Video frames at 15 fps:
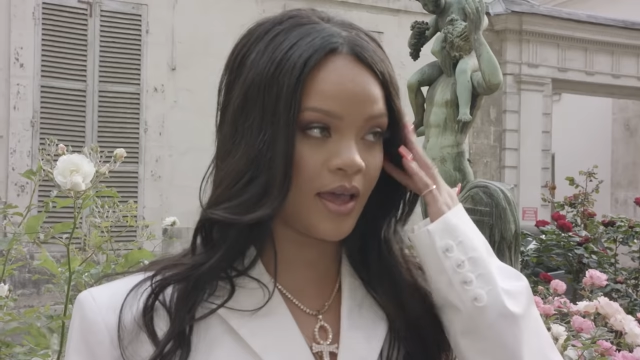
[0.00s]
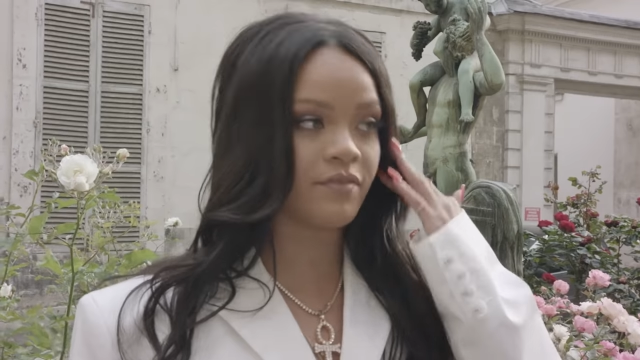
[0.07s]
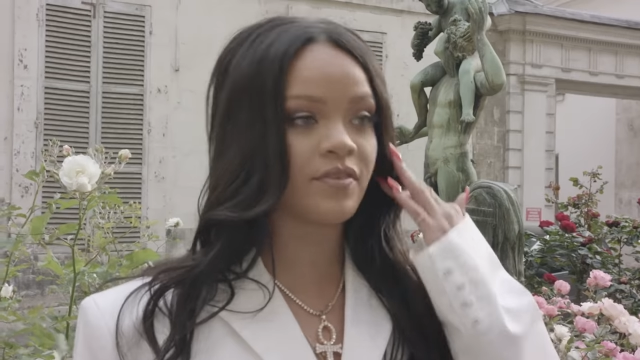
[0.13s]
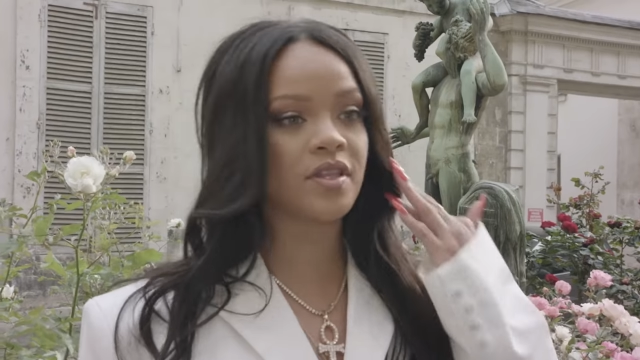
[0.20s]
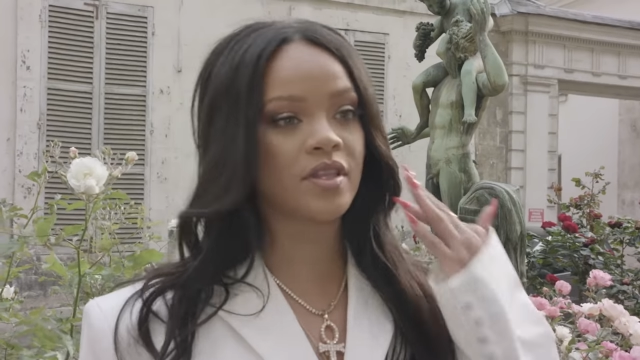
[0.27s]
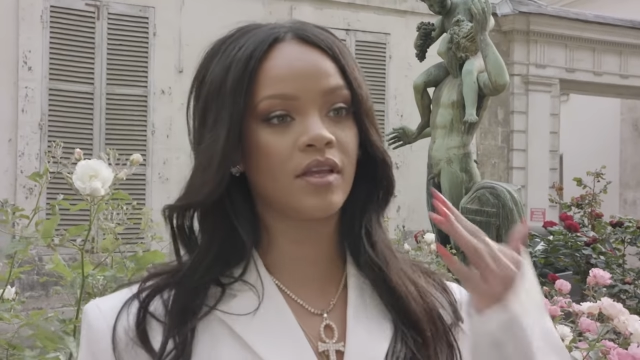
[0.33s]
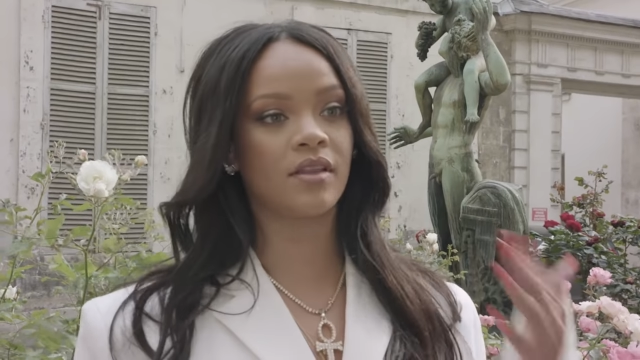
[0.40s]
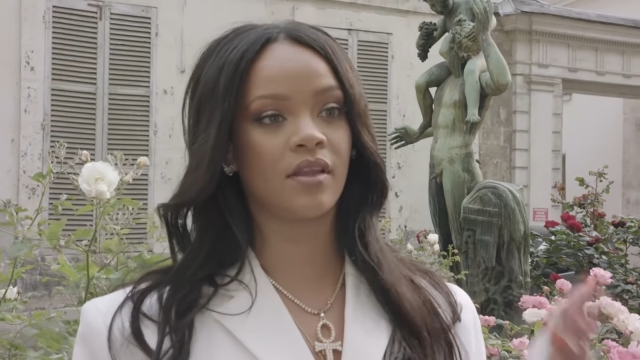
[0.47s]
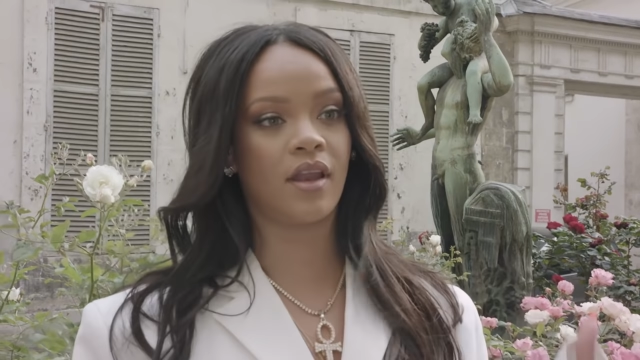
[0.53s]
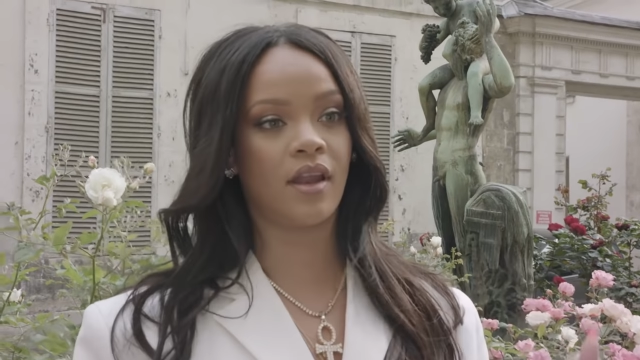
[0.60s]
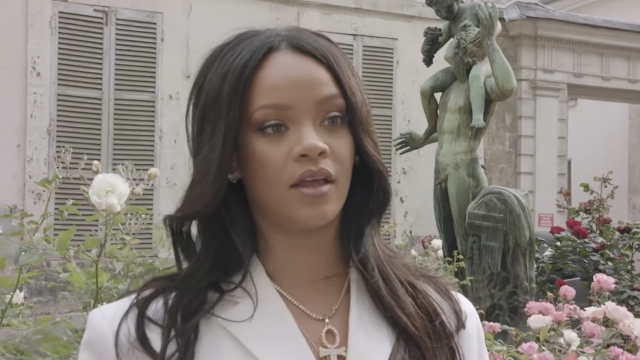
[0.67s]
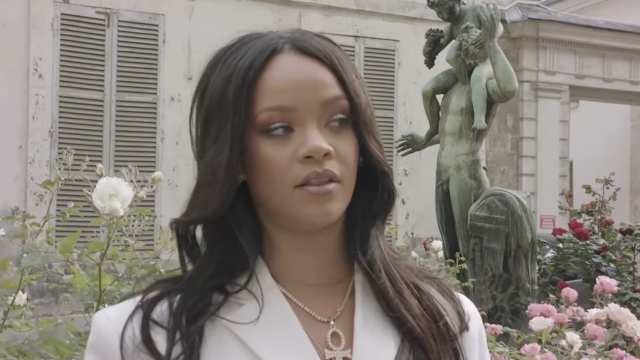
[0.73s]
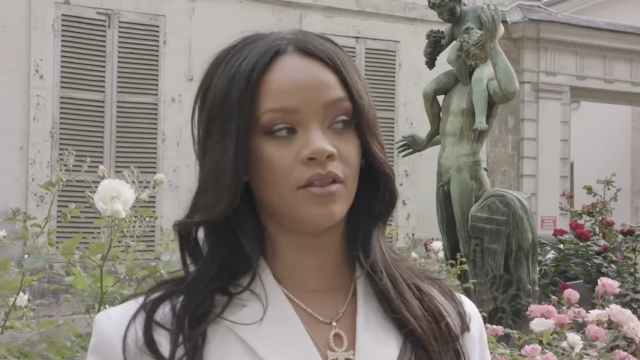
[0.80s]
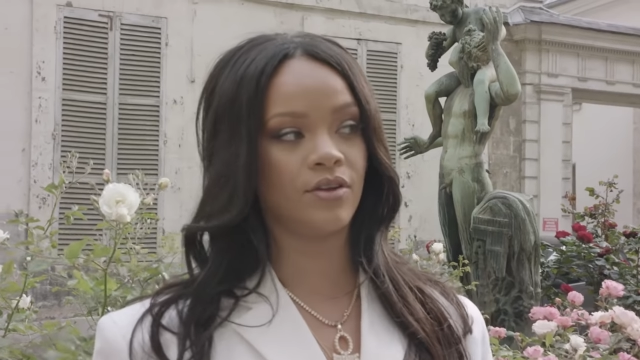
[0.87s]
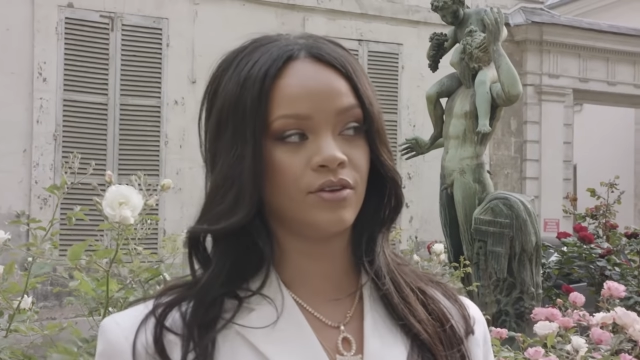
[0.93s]
everything that
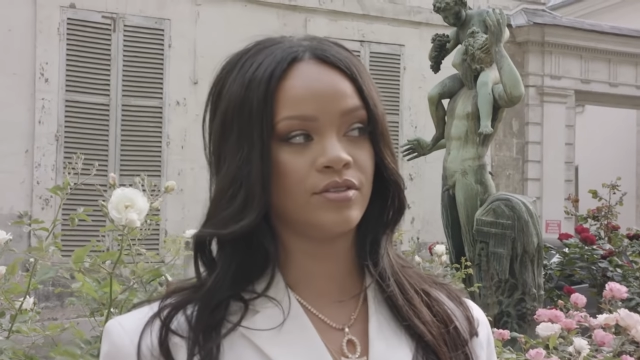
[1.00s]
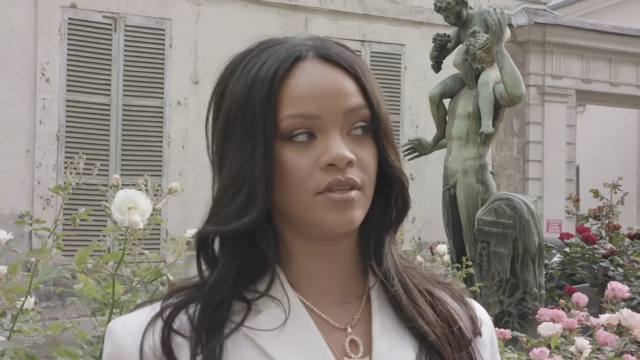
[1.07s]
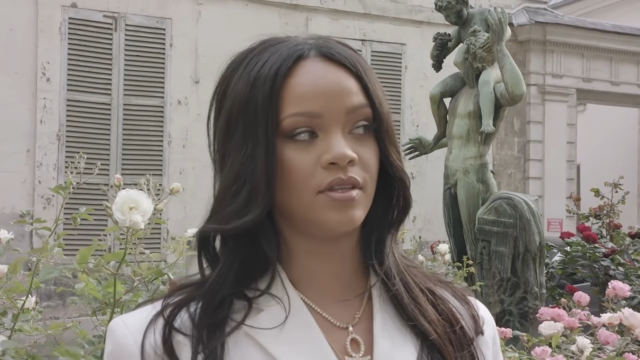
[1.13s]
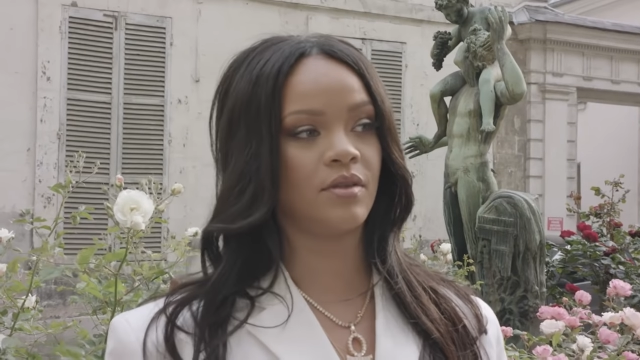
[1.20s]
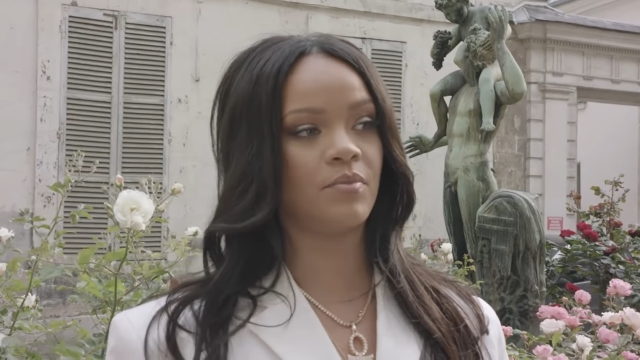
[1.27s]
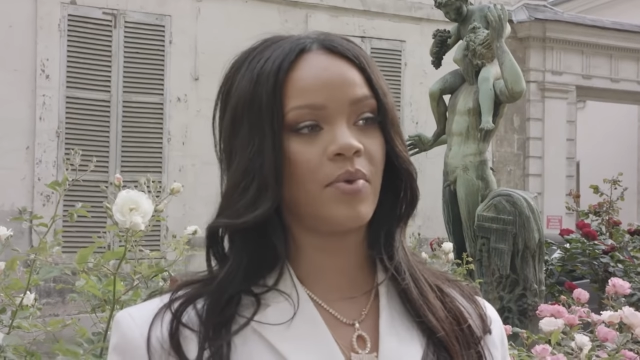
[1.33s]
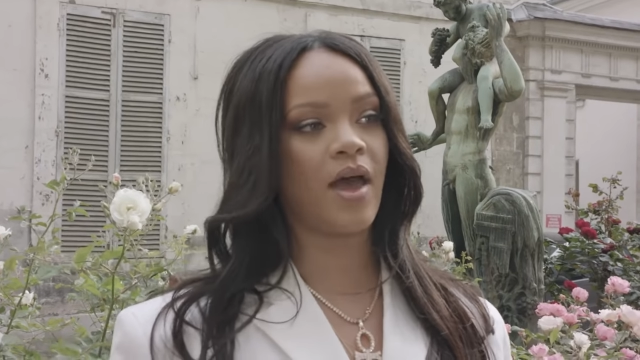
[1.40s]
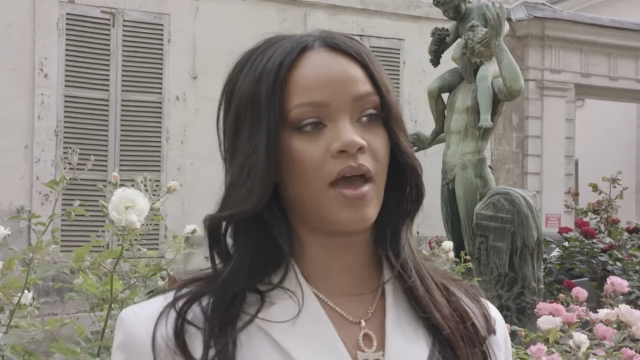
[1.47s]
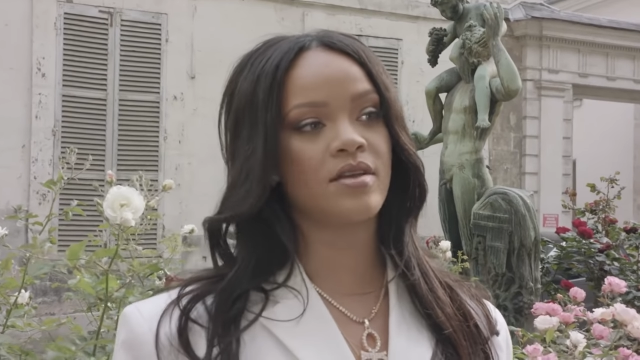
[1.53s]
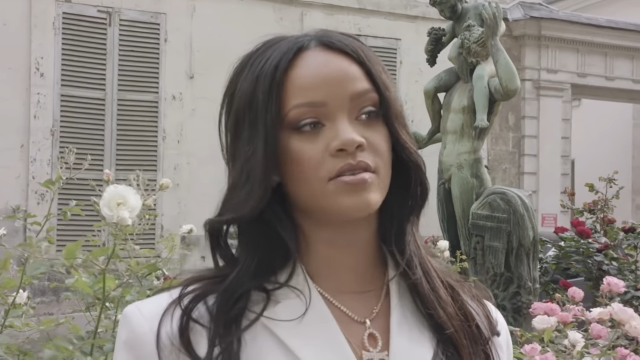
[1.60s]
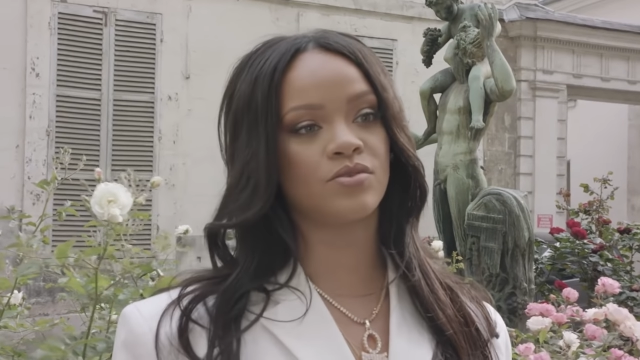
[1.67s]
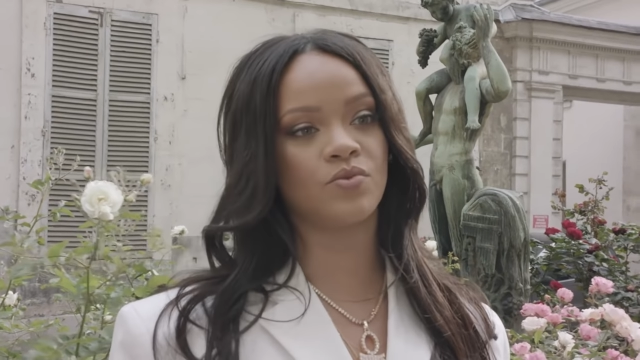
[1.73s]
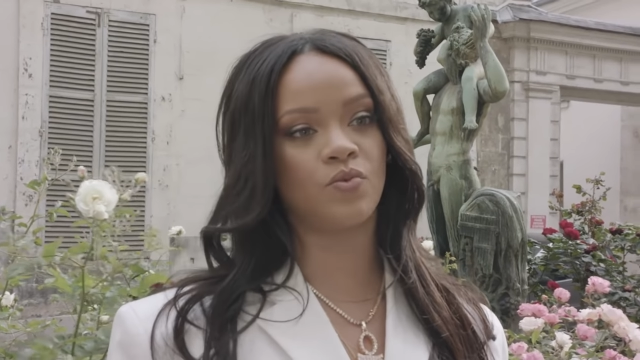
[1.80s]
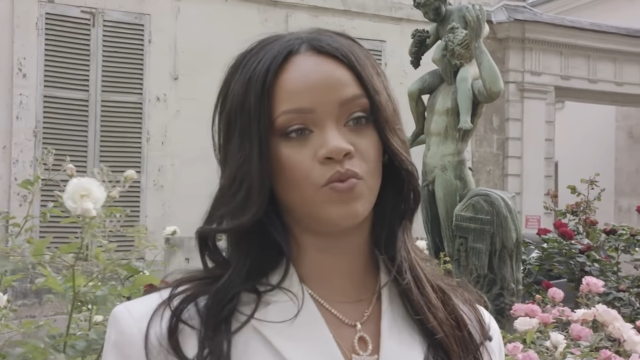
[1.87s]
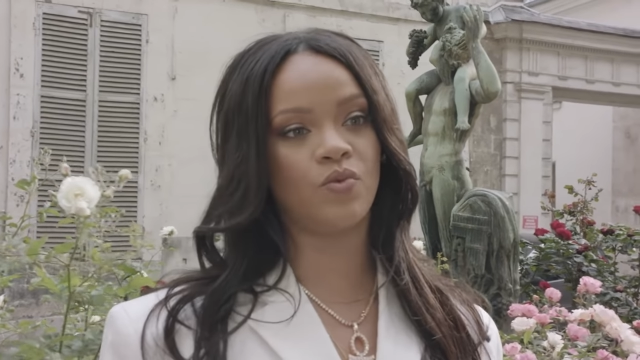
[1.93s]
I learned in the
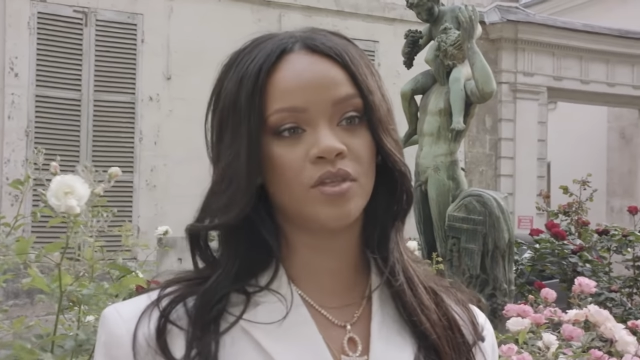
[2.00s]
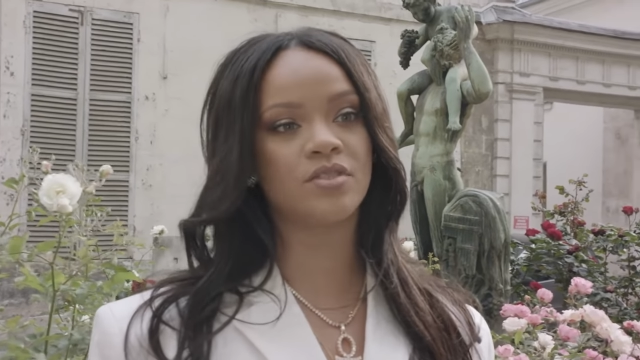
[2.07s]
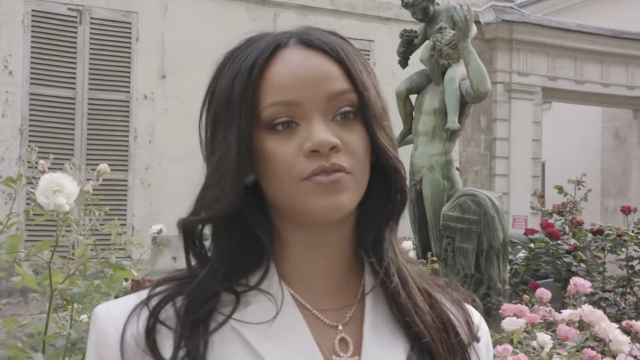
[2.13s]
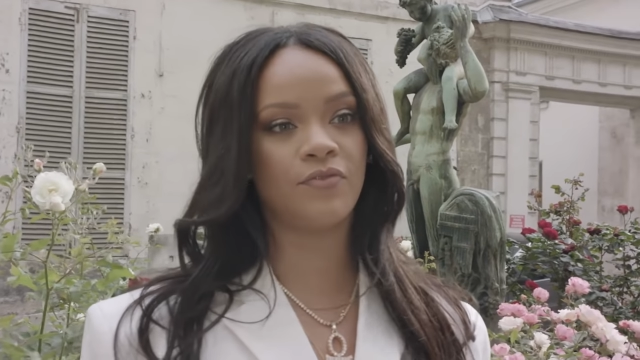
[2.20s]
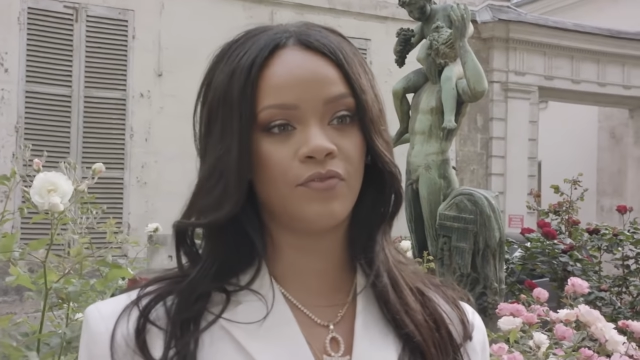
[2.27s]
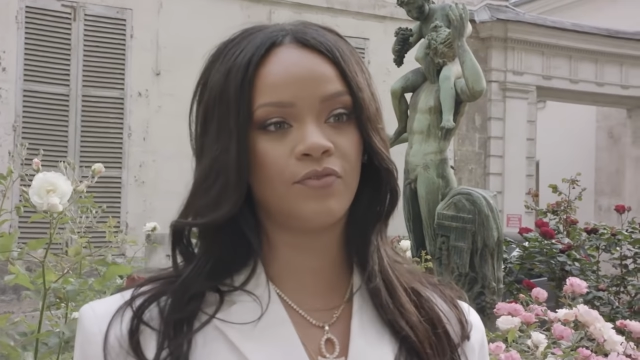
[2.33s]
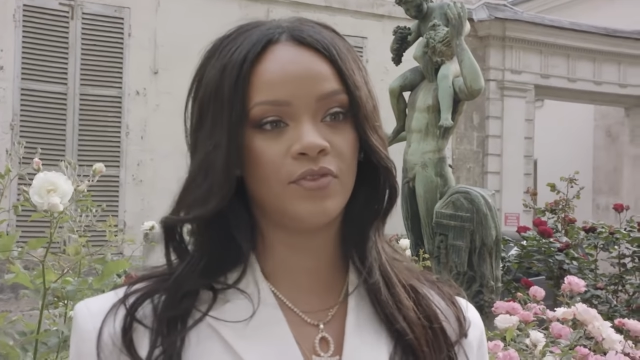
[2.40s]
past was